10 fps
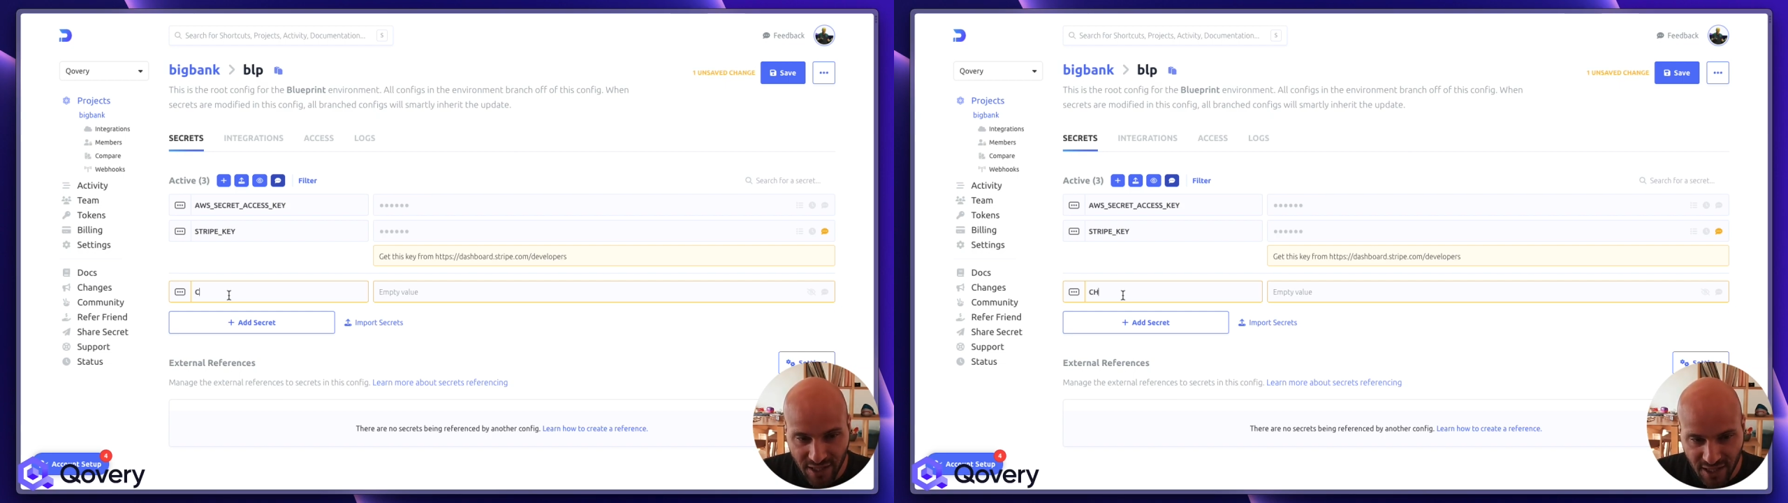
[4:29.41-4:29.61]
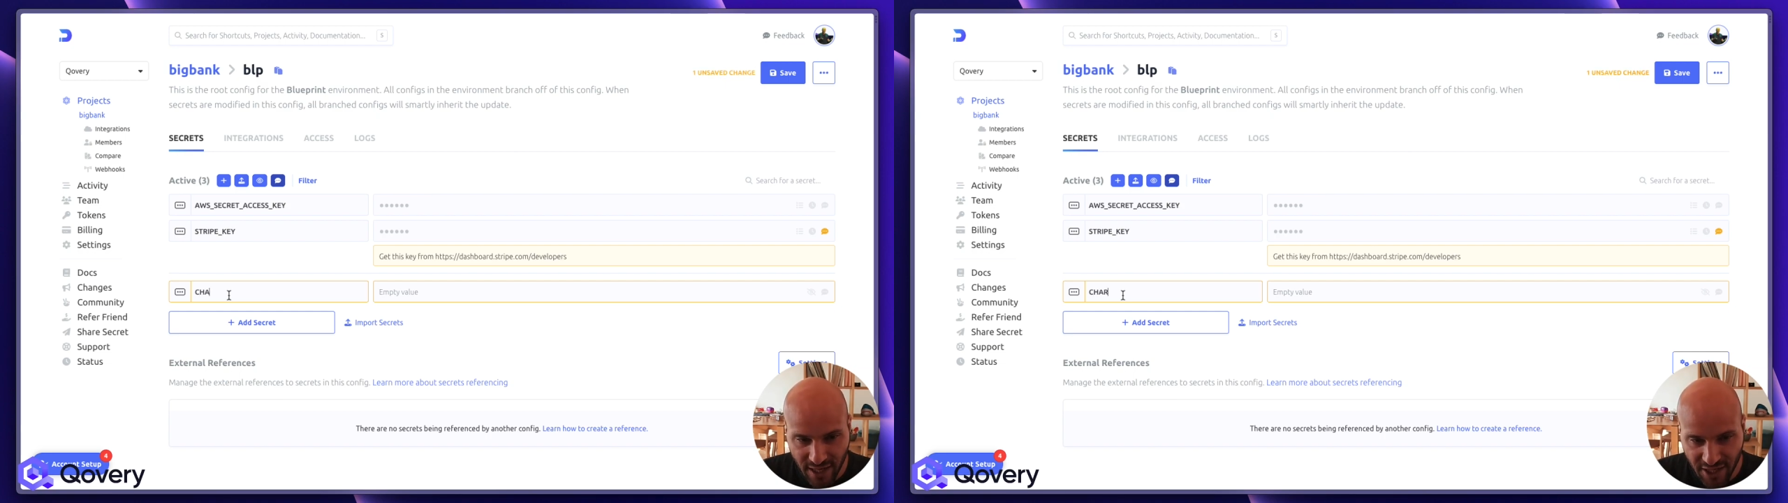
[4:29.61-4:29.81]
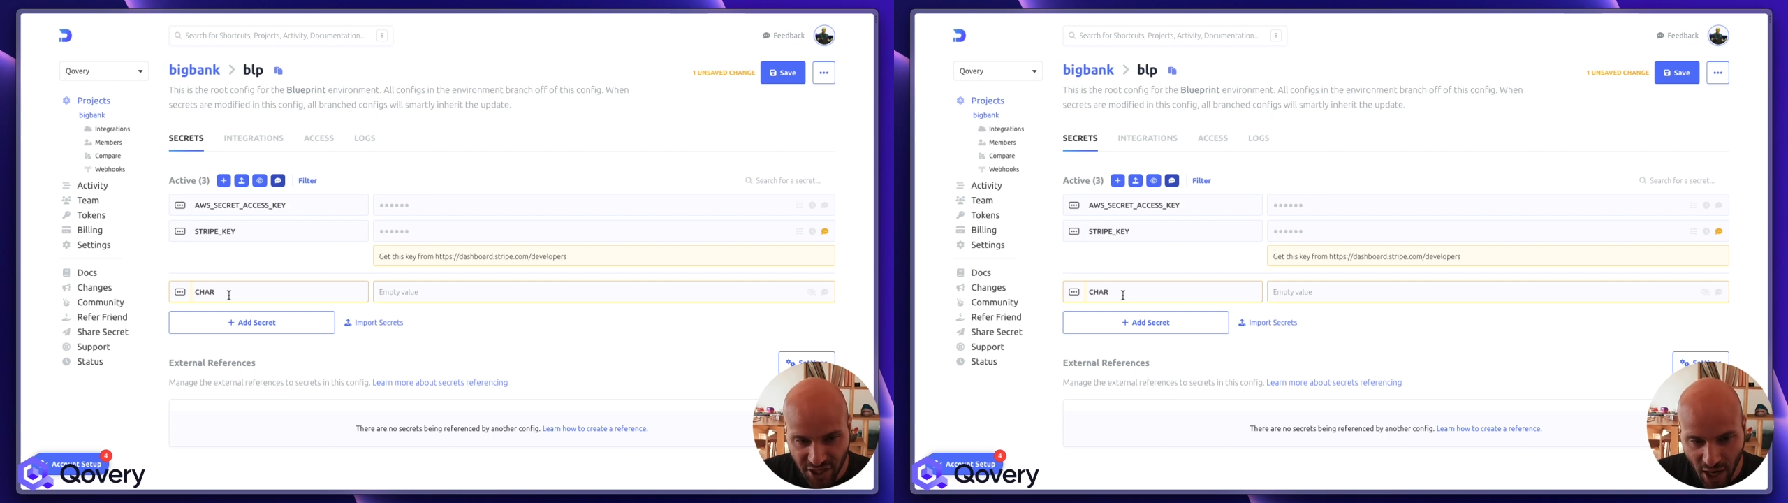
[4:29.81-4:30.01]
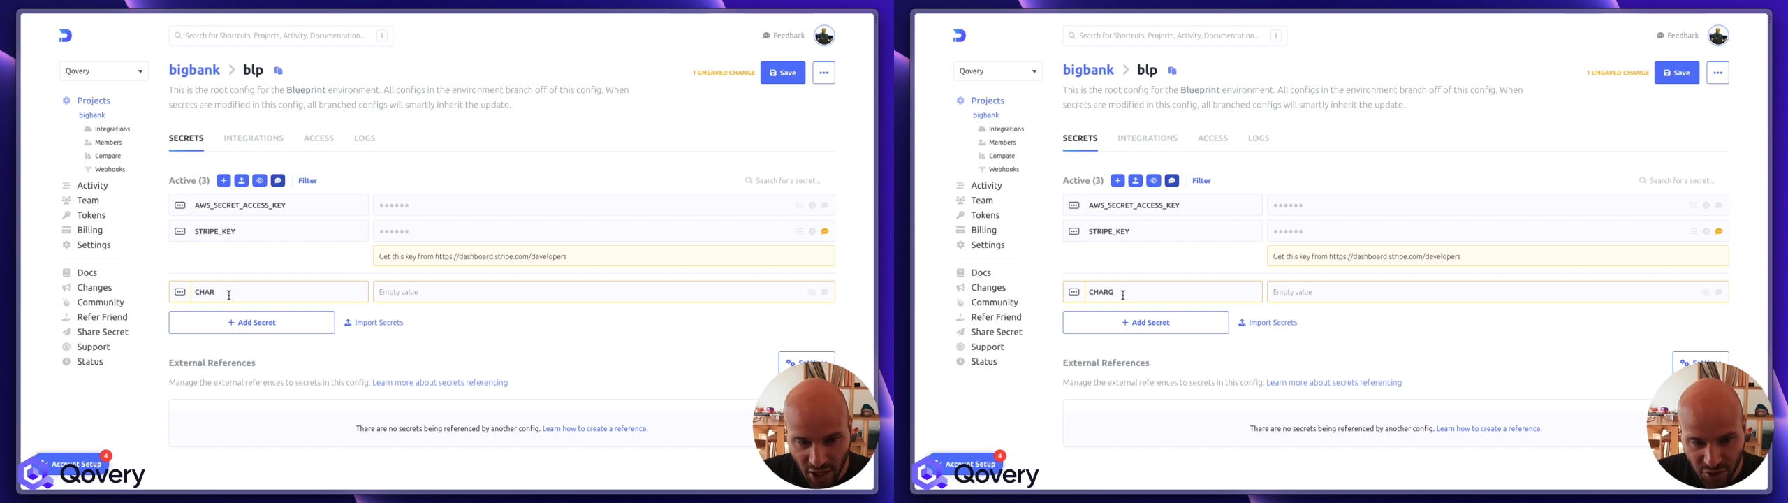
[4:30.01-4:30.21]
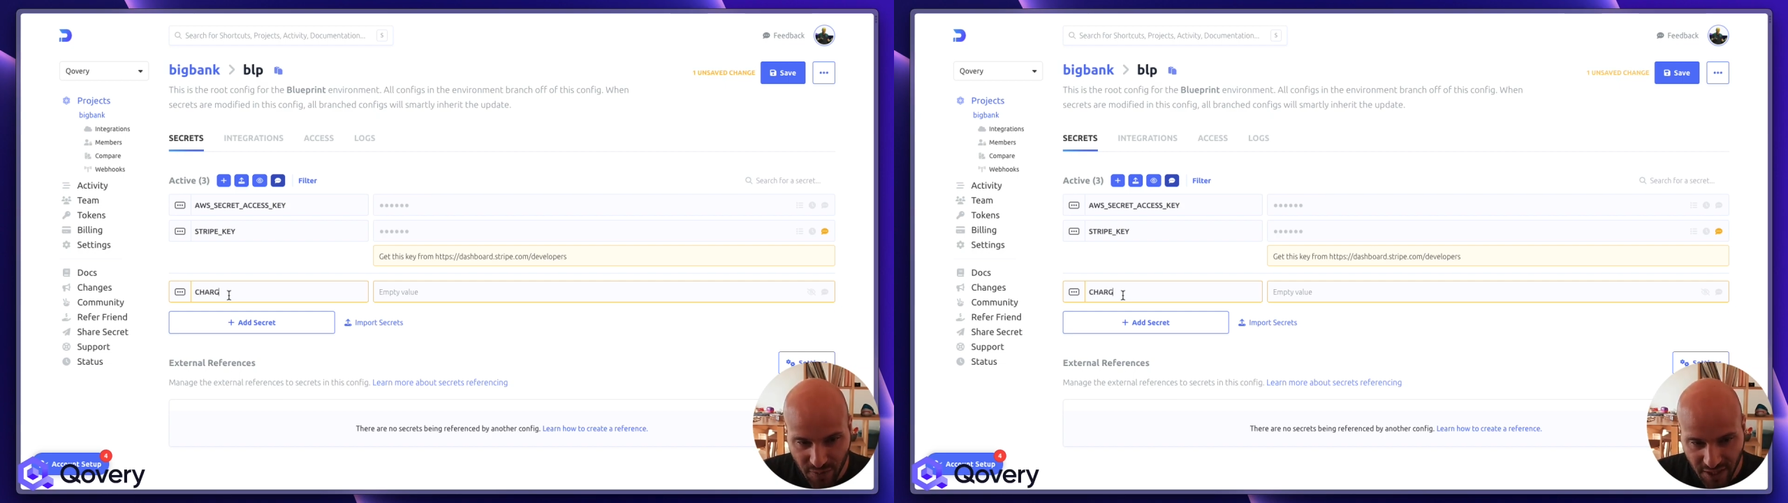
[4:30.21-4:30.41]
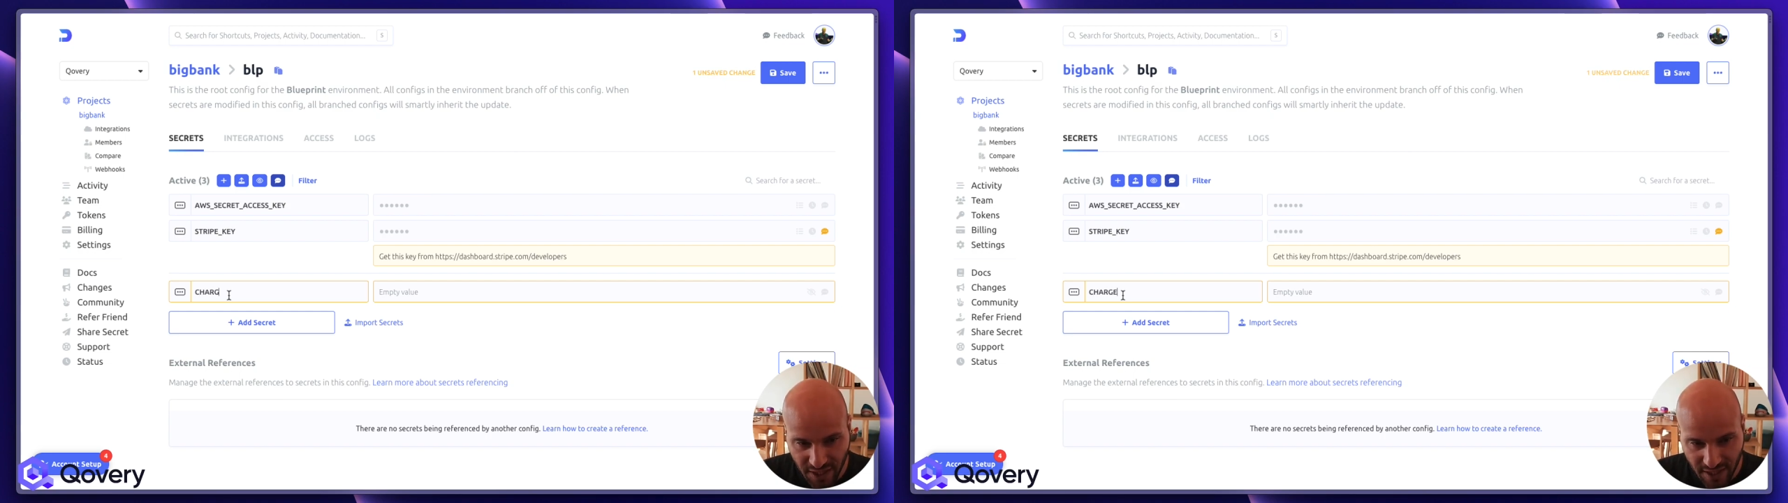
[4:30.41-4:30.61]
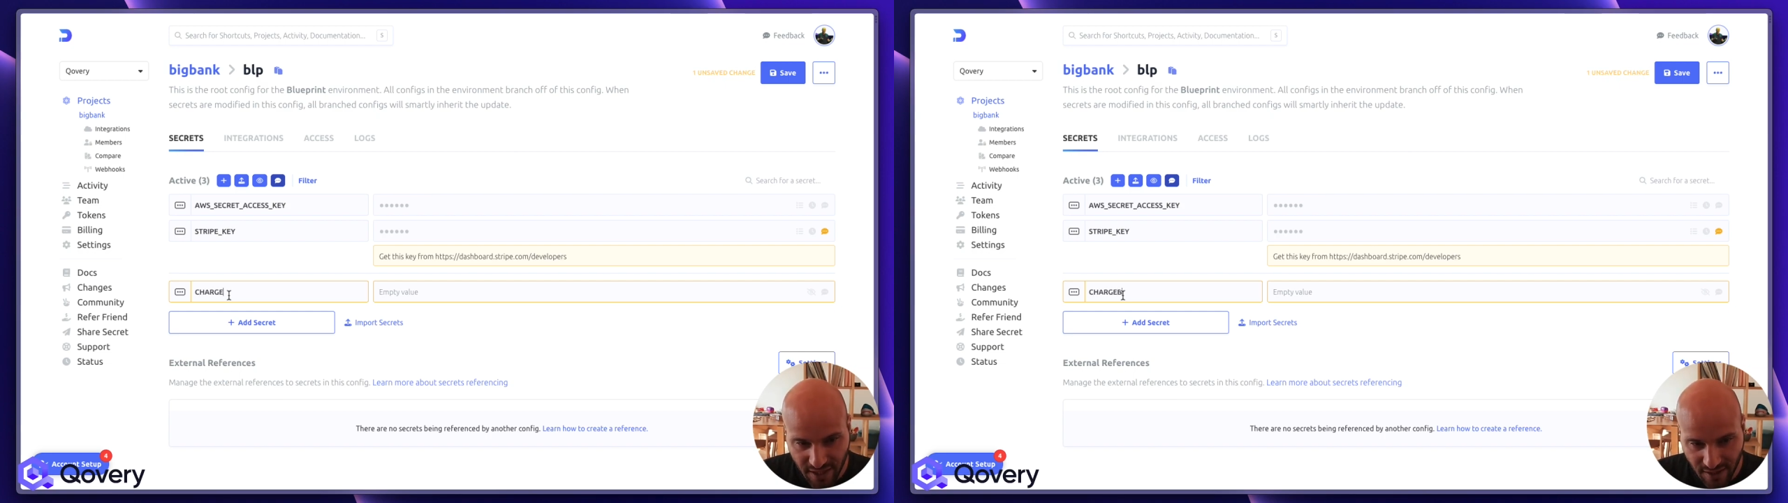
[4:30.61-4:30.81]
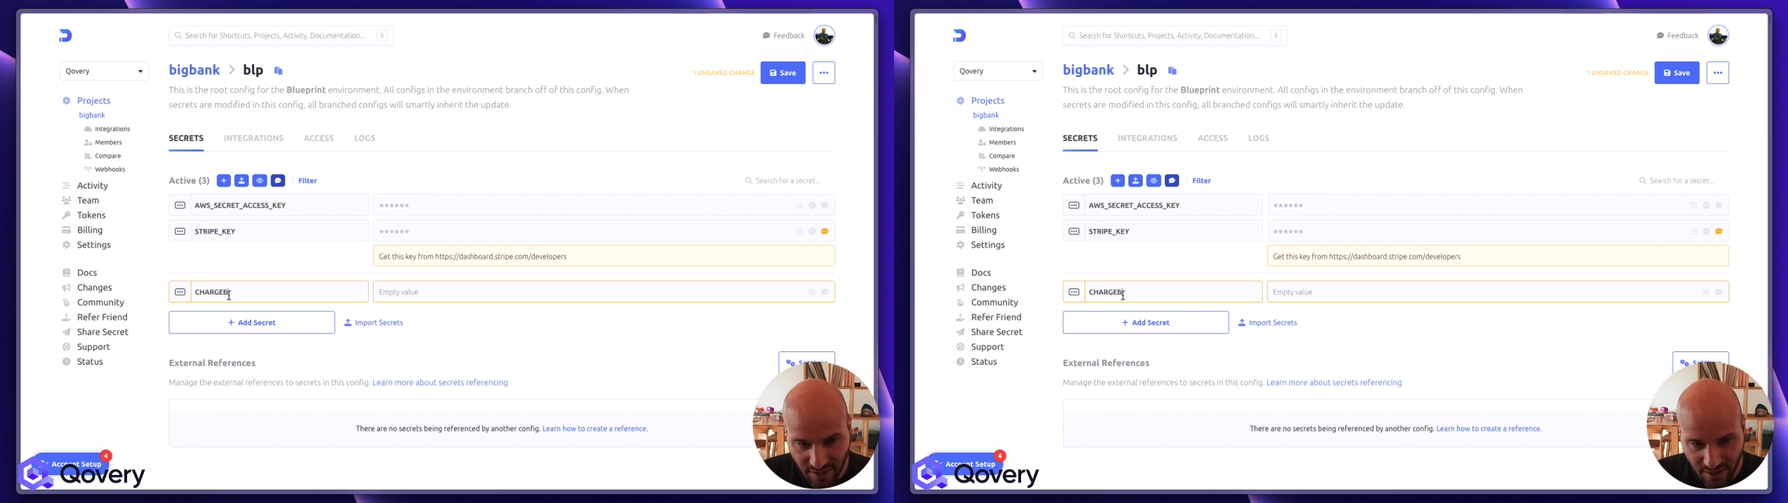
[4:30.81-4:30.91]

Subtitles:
let's say, ChargeBee